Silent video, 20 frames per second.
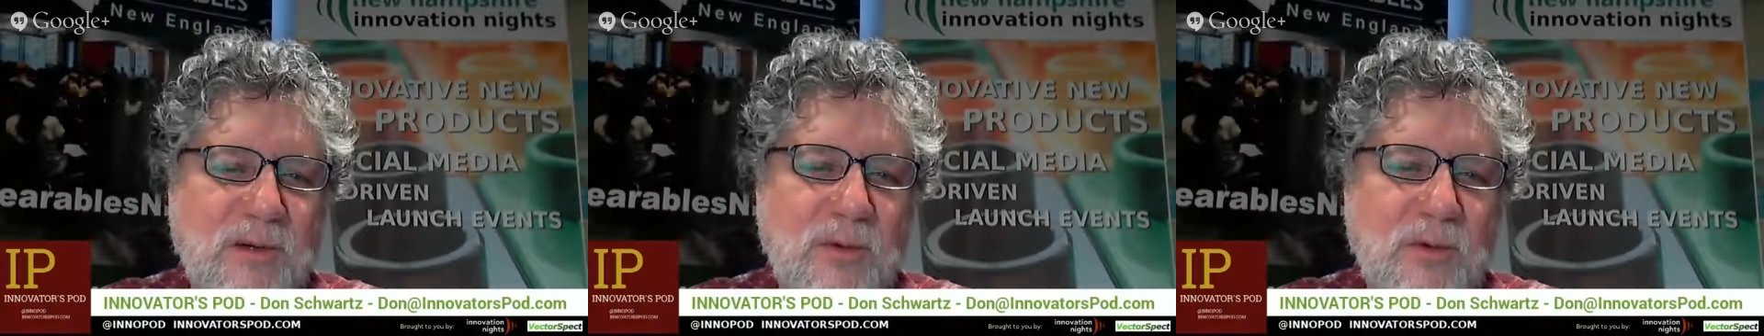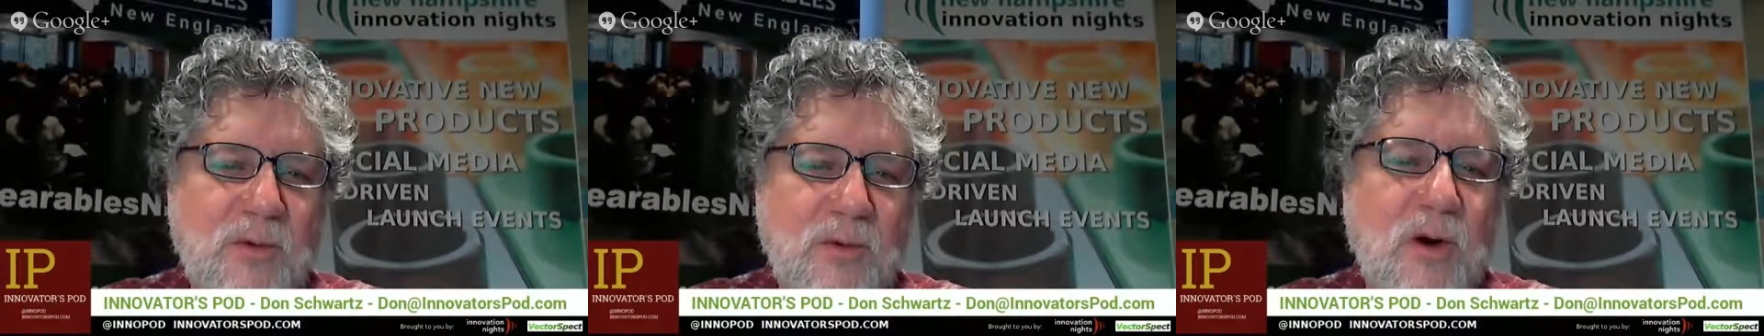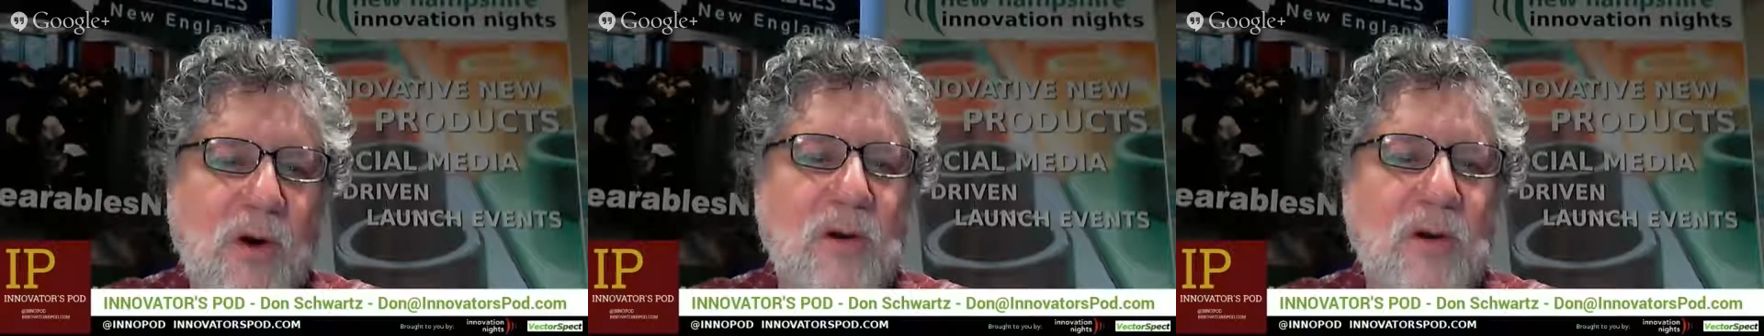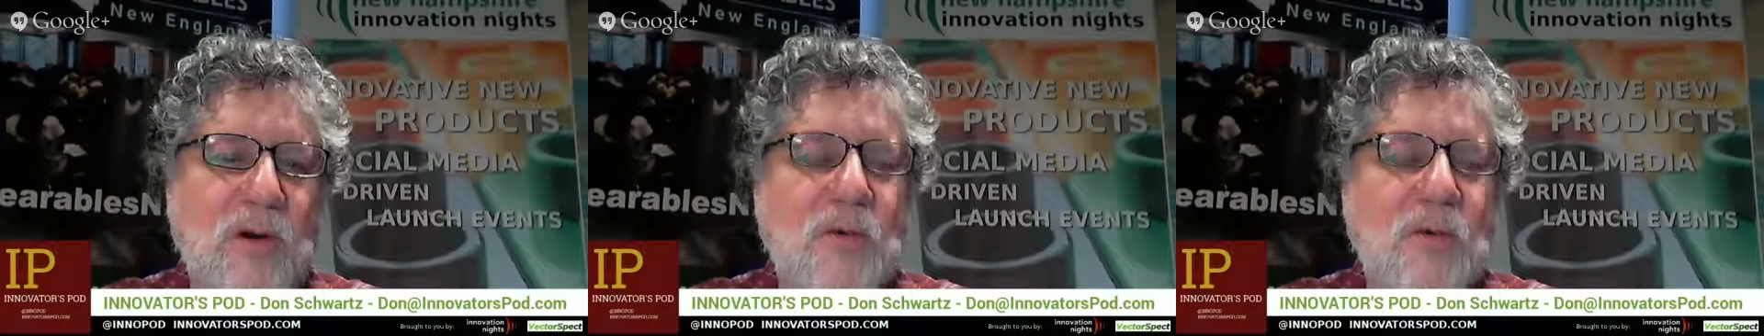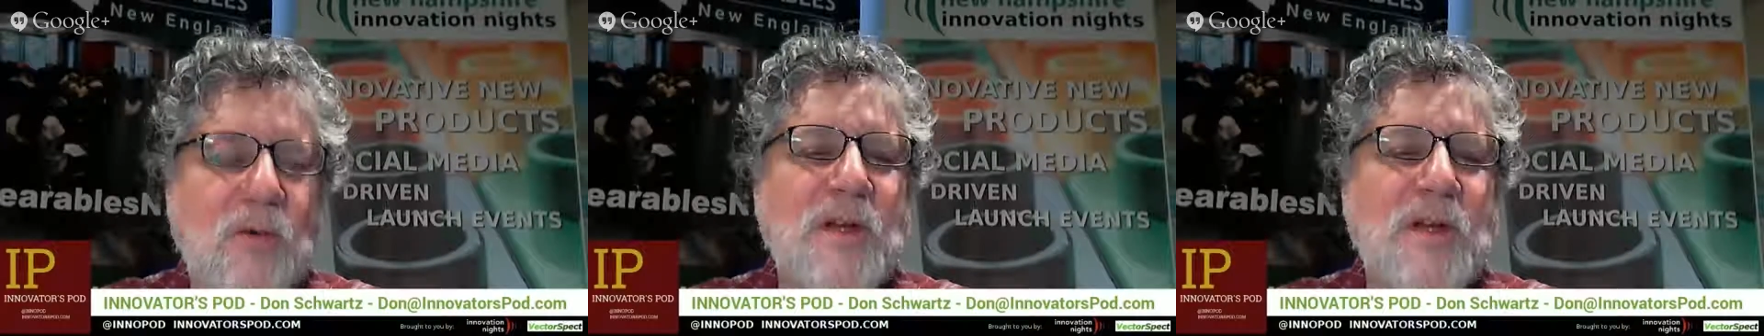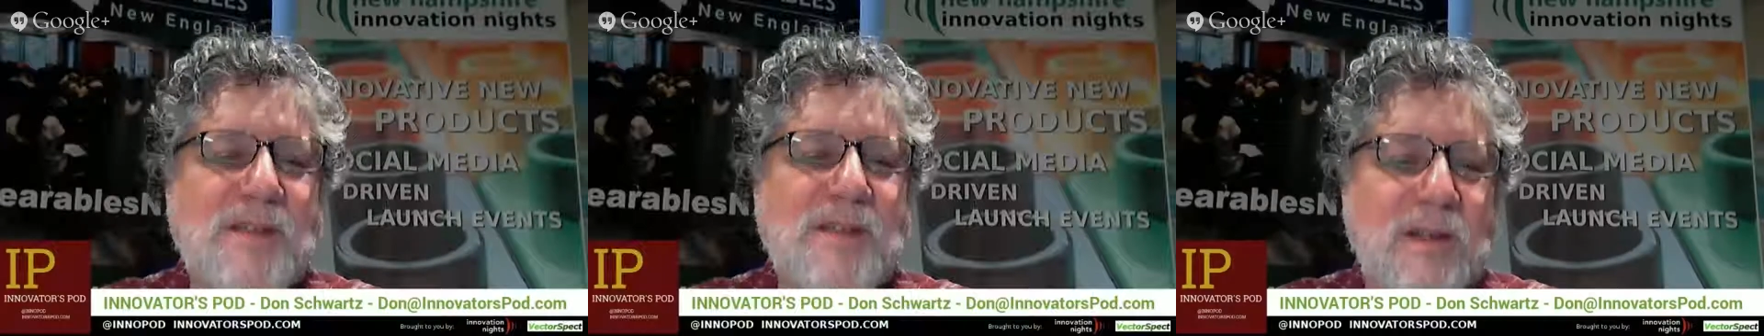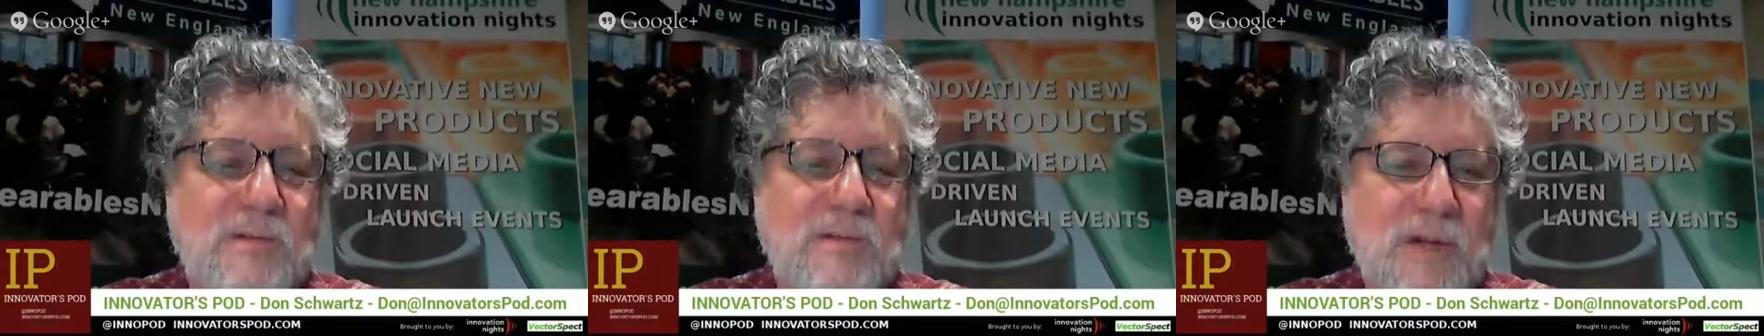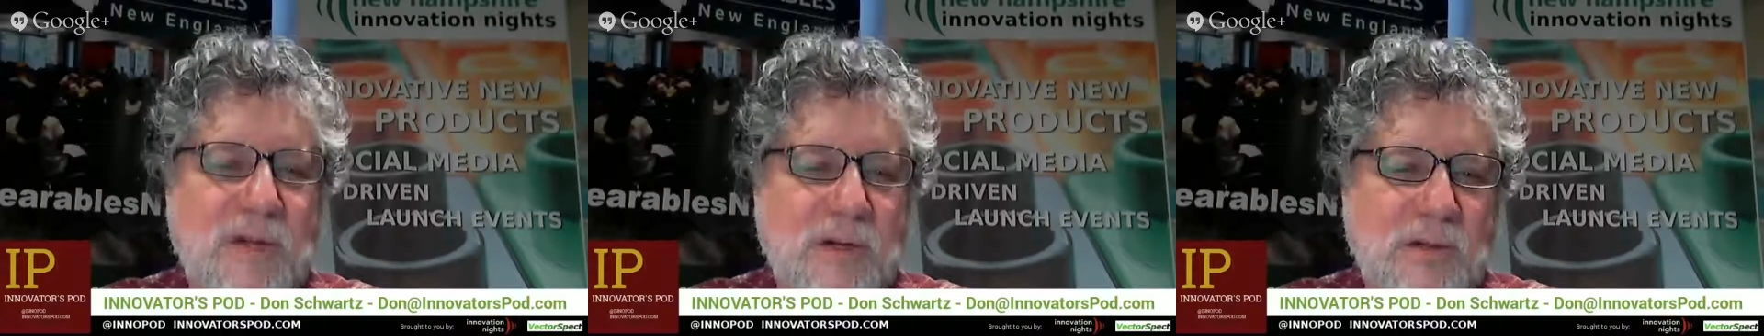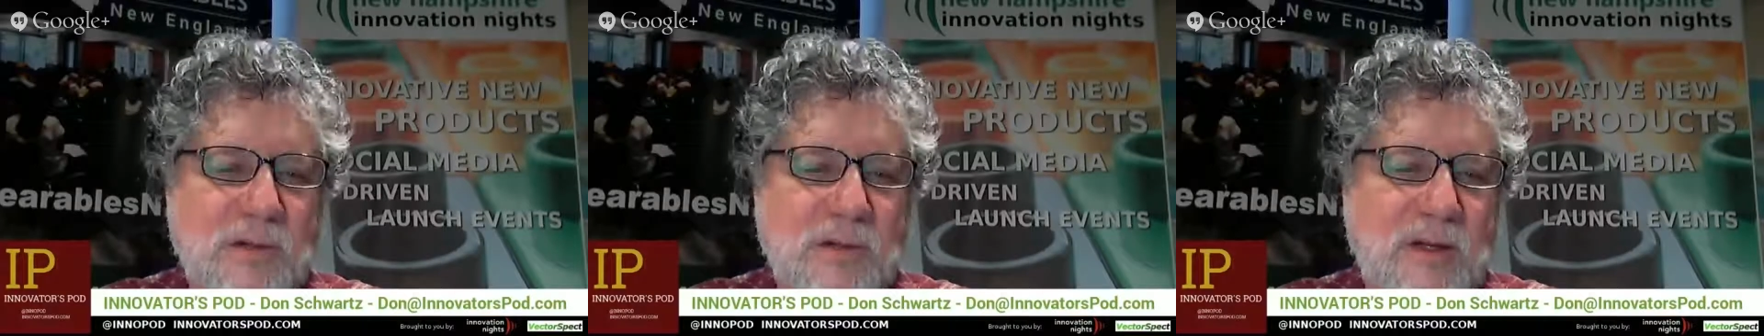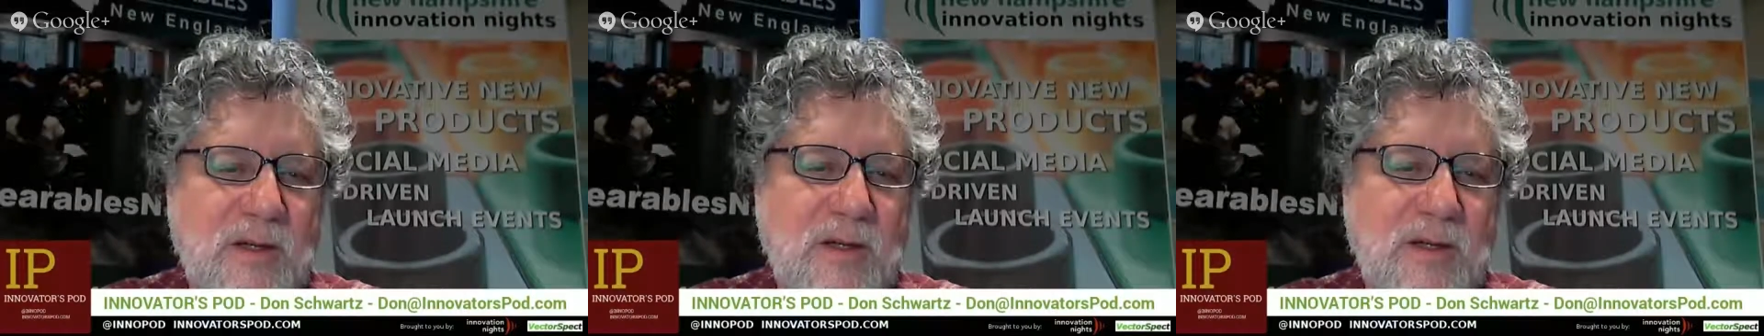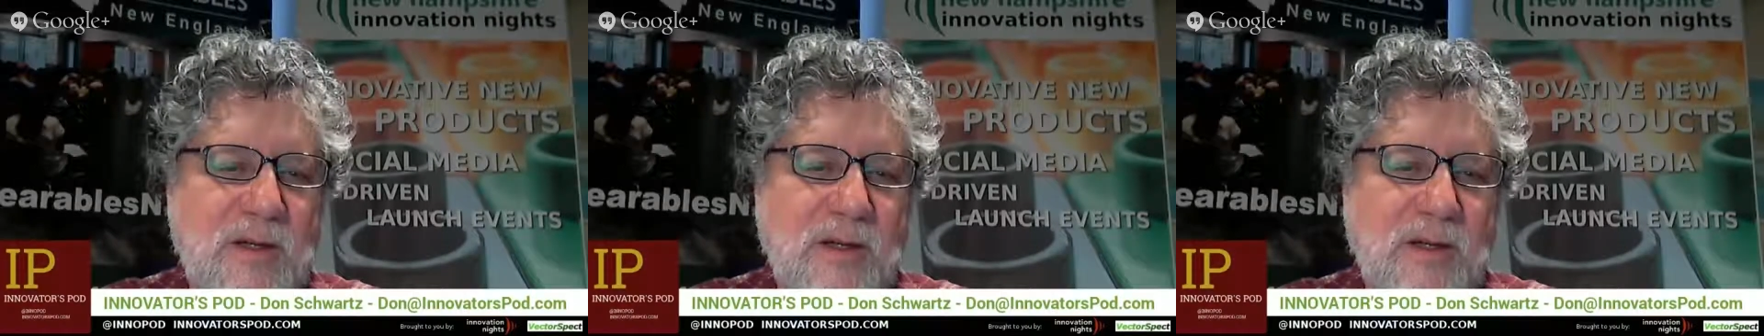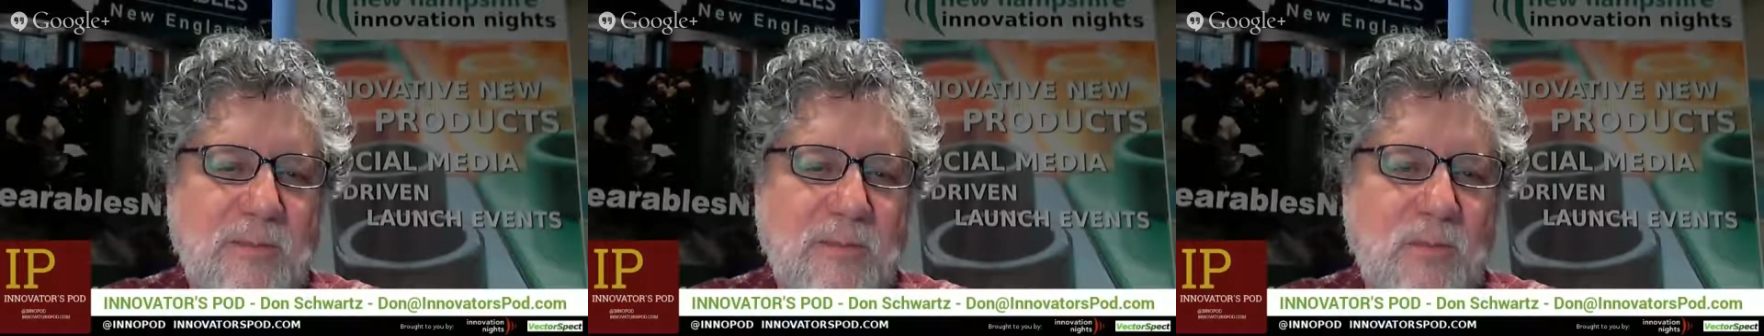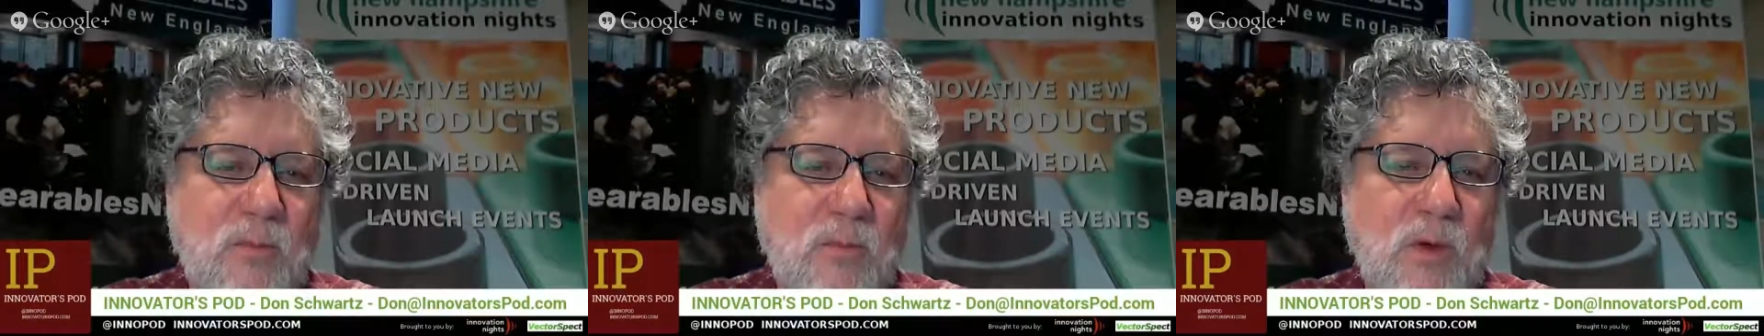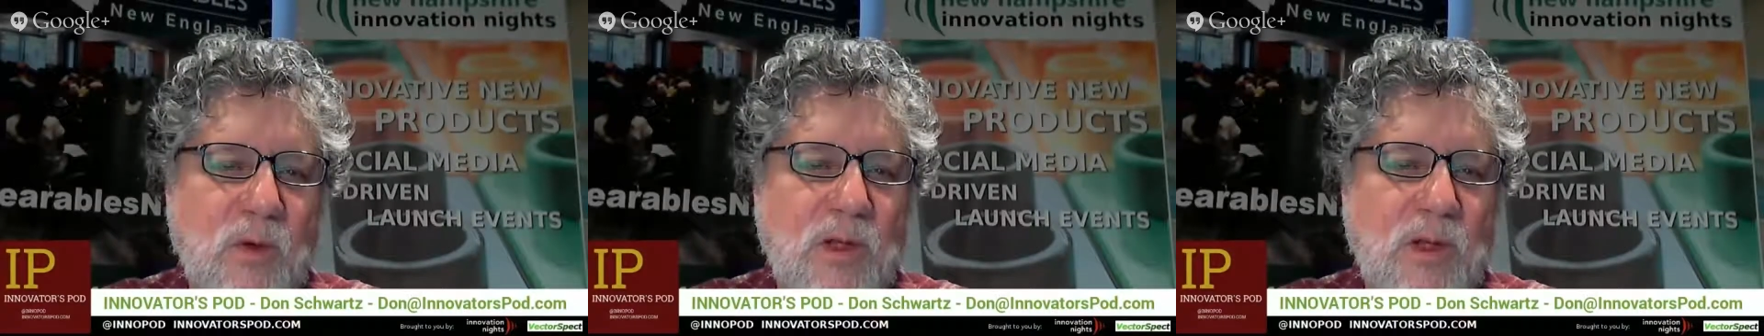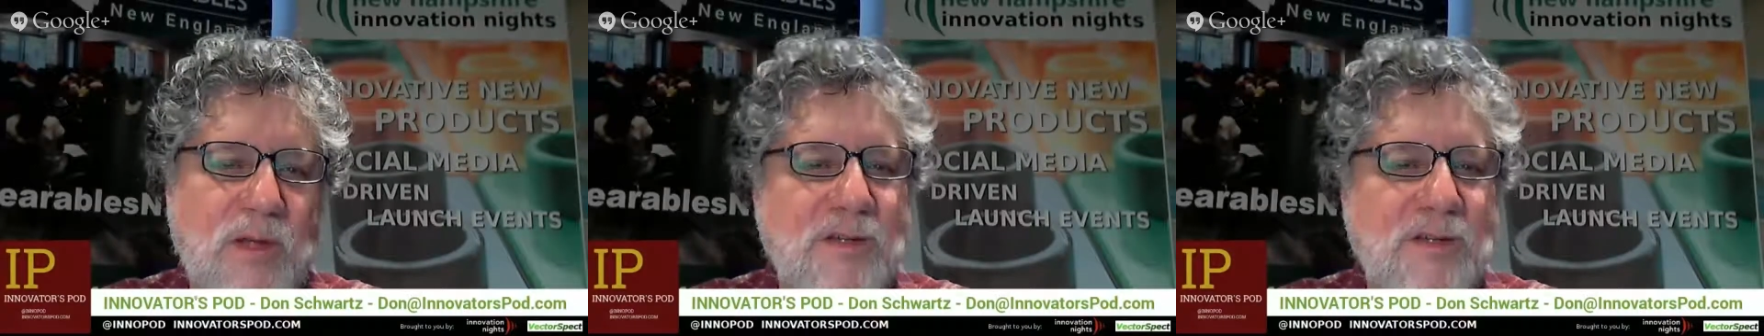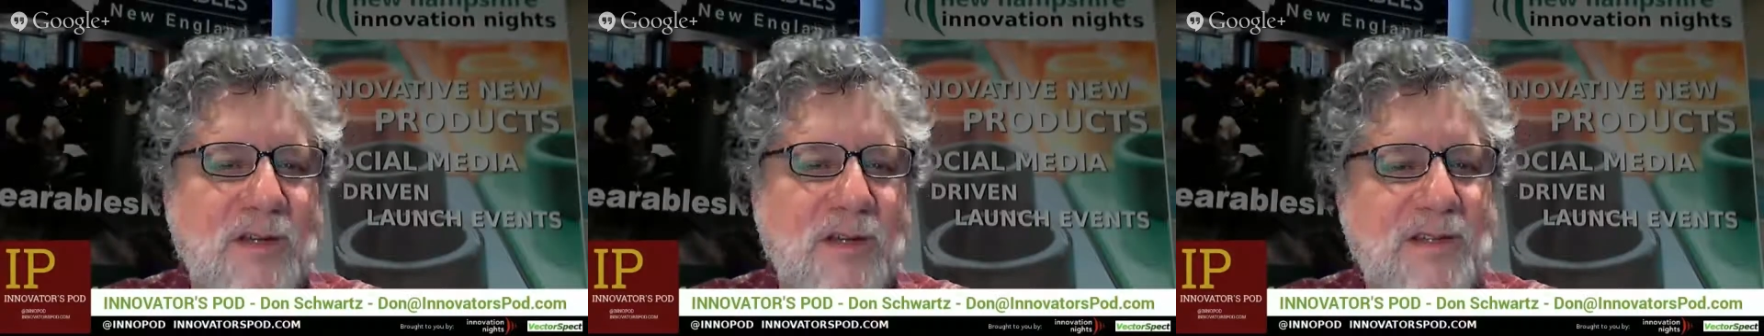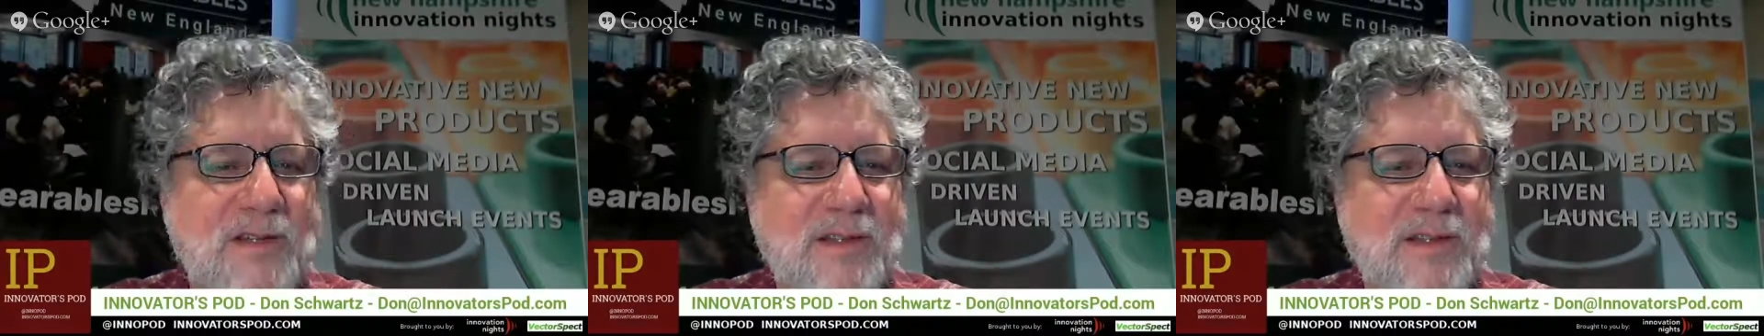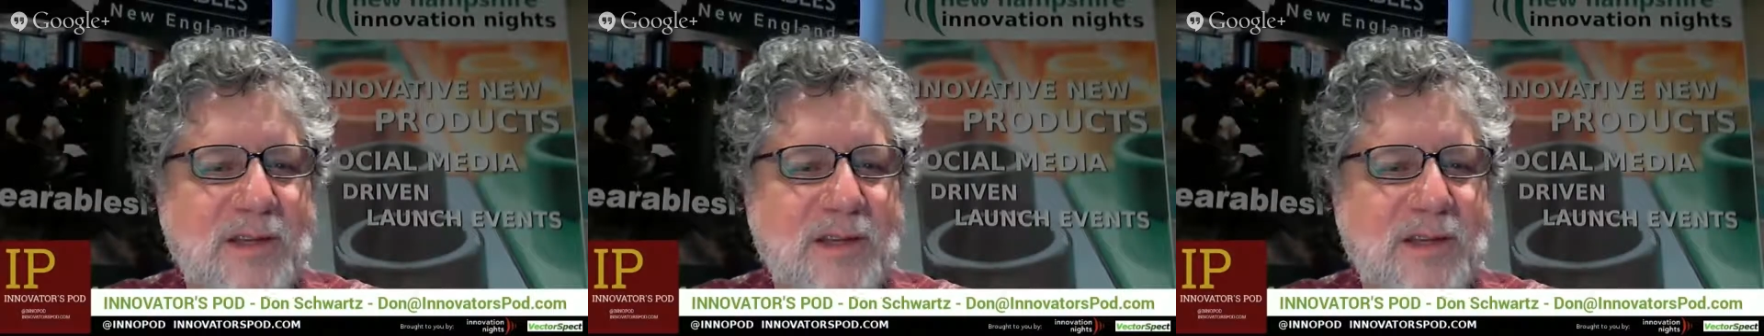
who is Innovators Pod and what gives us